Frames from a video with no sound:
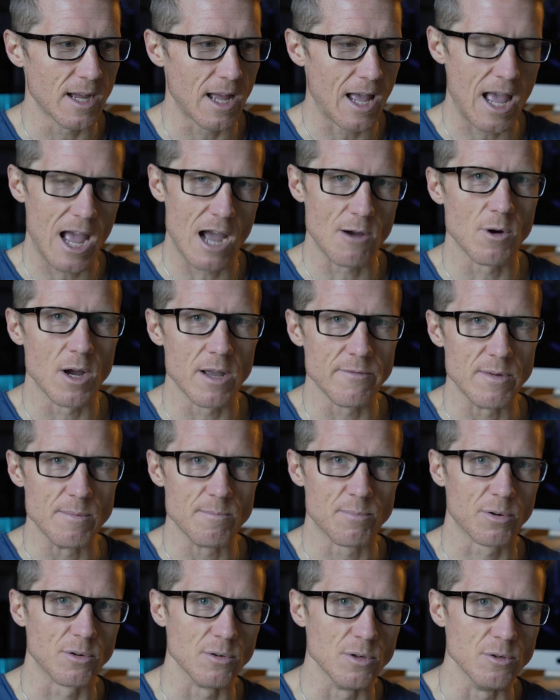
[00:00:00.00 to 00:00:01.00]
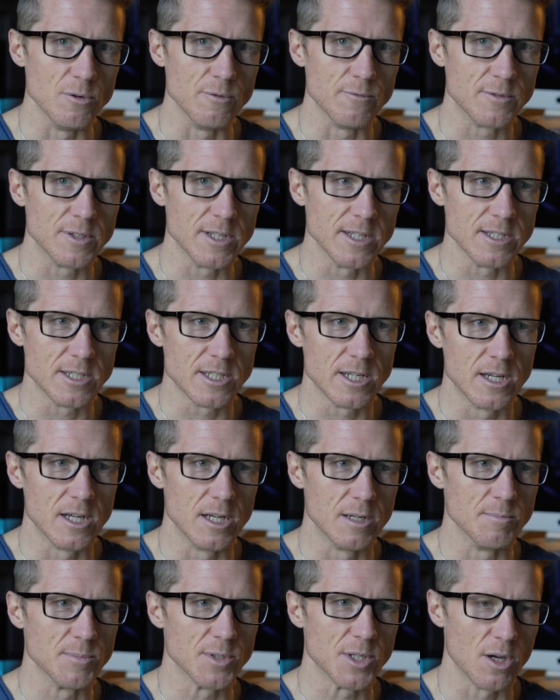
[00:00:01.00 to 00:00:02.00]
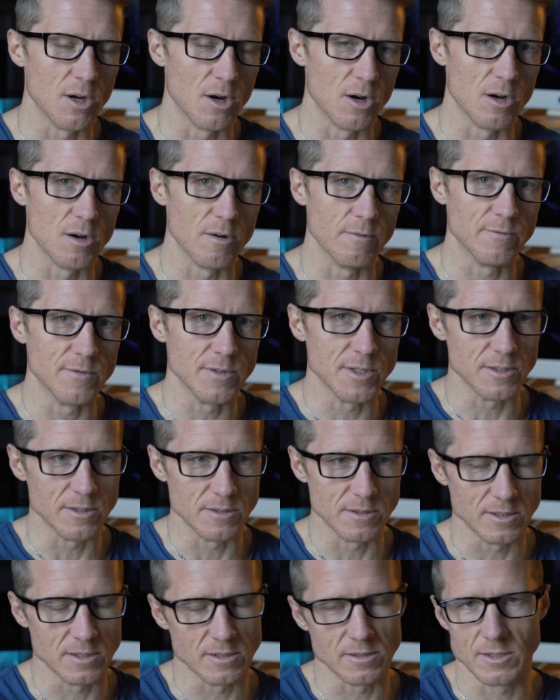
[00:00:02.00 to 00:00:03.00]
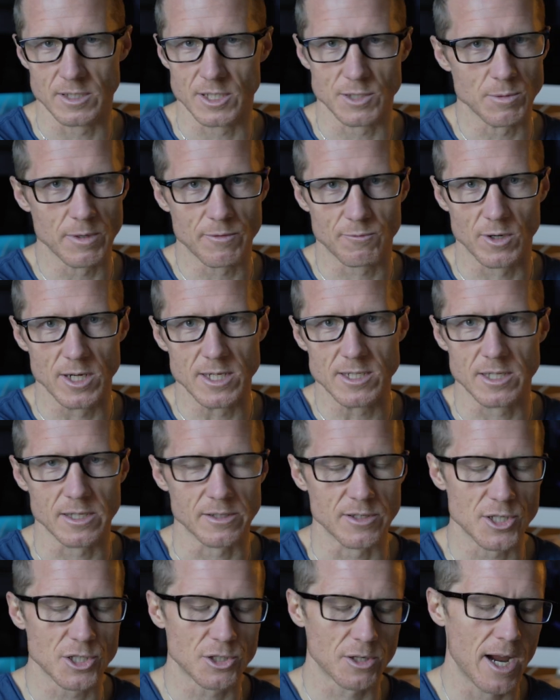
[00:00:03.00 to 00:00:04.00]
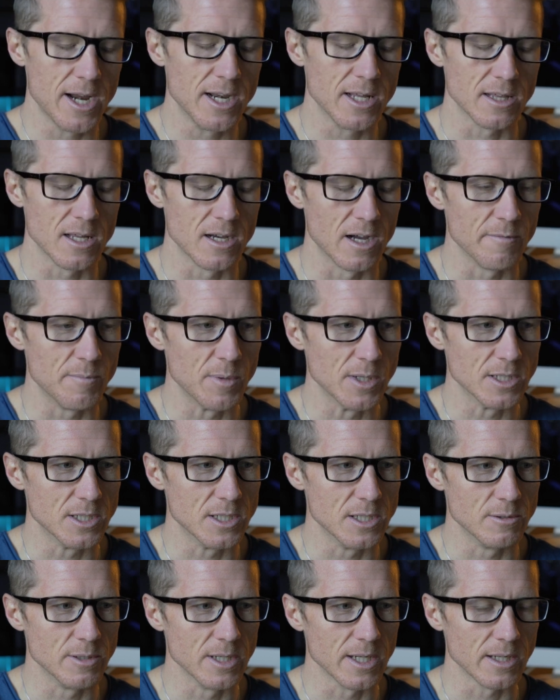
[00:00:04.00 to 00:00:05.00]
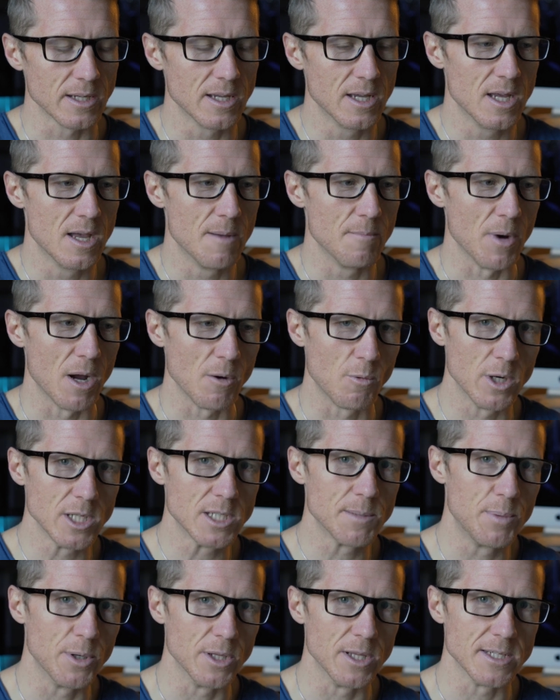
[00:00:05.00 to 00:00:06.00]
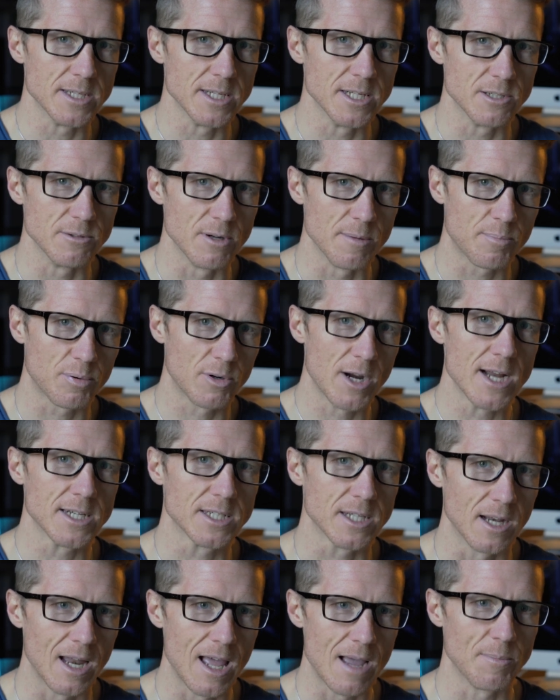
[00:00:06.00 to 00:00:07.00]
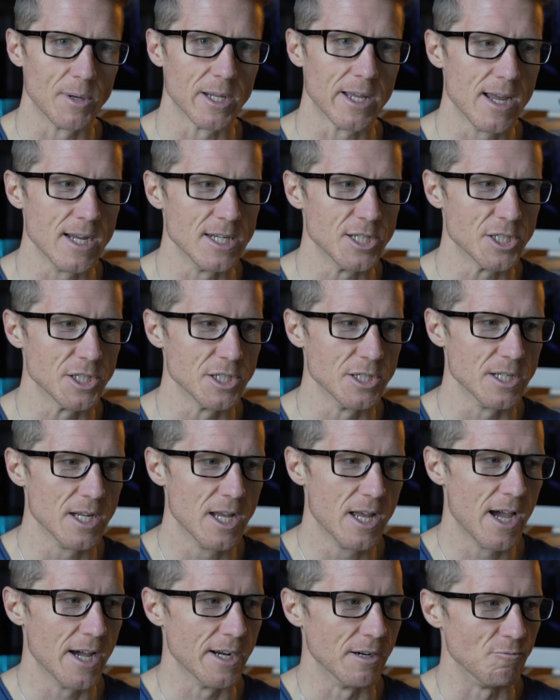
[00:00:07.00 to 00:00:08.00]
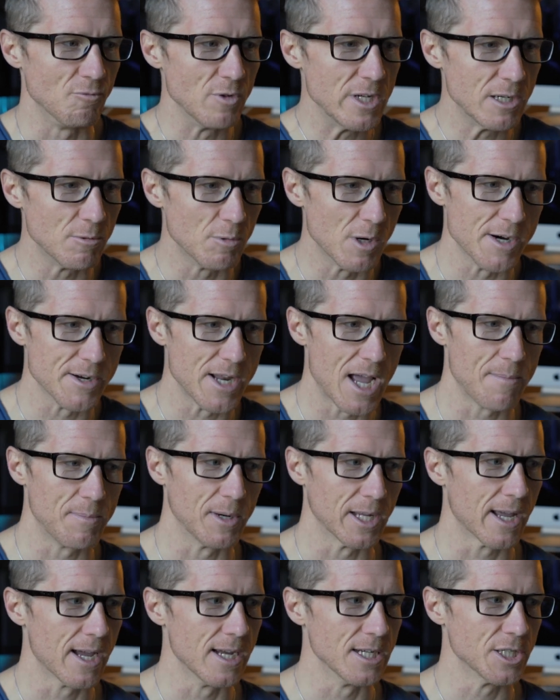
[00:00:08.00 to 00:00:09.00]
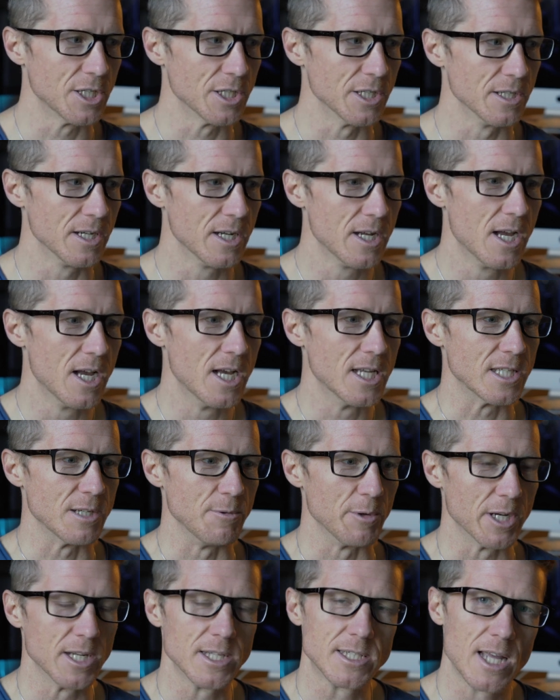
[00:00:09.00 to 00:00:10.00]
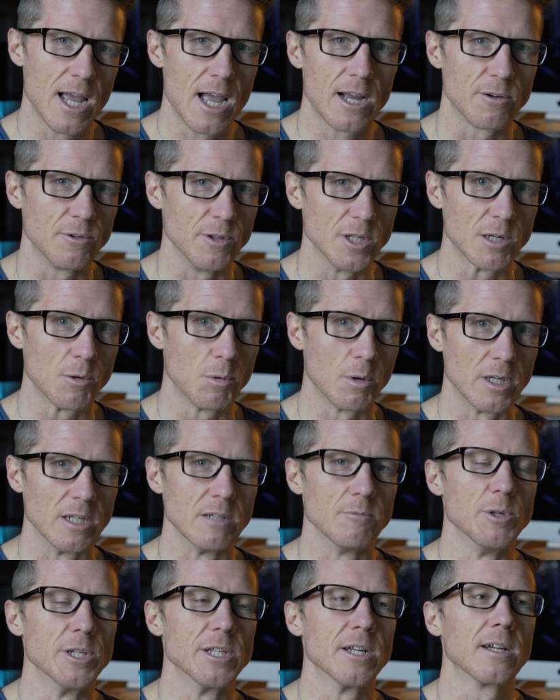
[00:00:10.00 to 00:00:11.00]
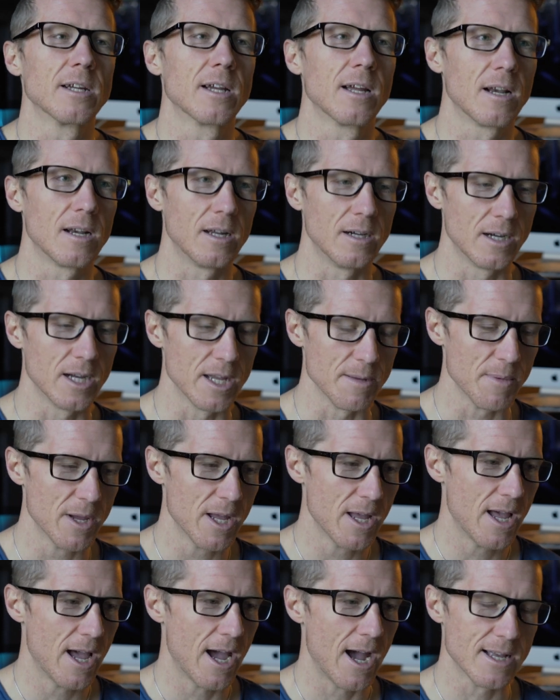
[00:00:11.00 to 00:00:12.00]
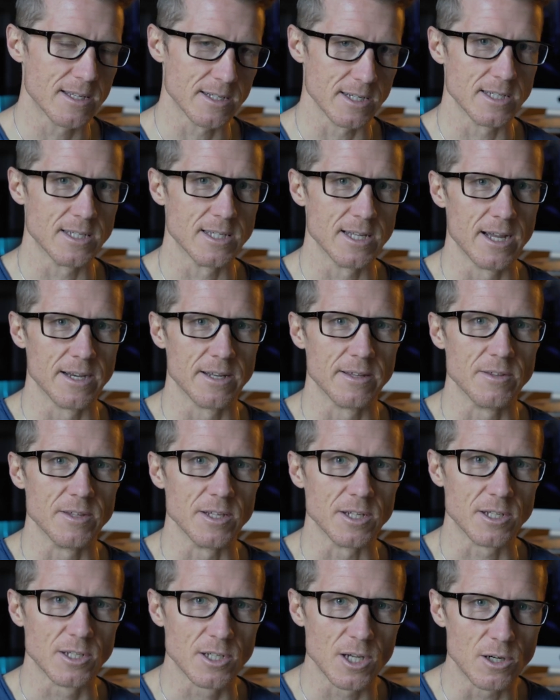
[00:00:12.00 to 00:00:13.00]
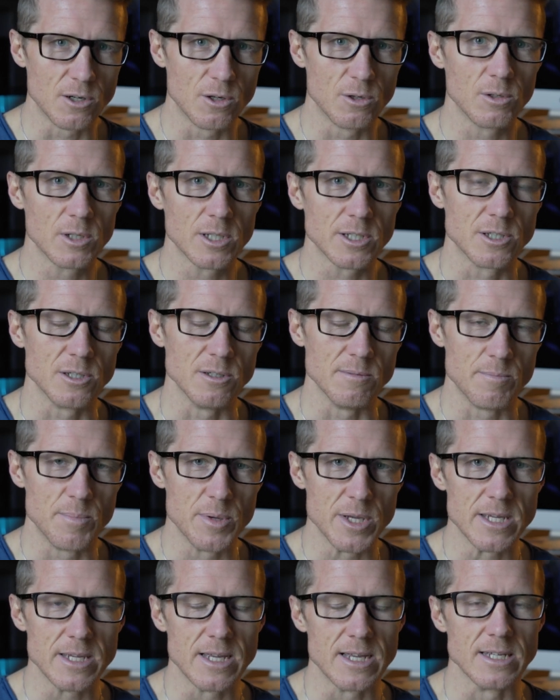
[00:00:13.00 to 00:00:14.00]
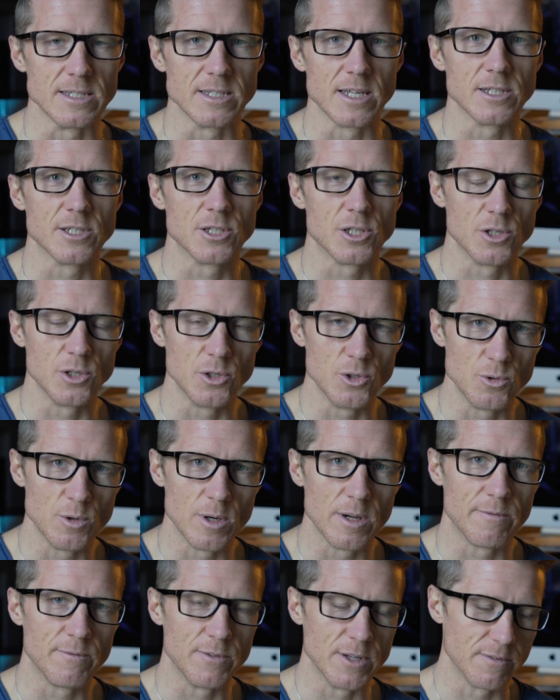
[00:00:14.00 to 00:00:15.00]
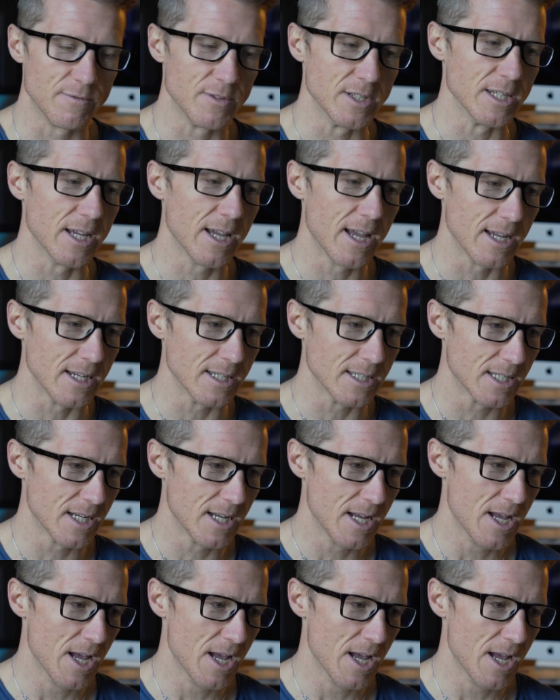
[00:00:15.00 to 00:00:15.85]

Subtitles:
how I've improved in terms of the Zwift racing and the training that I've been doing. But I wanted to put this into a practical application and a real world application. So we're going to tackle the Quarry Wood Climb. As I said, the goal to beat is 2:58,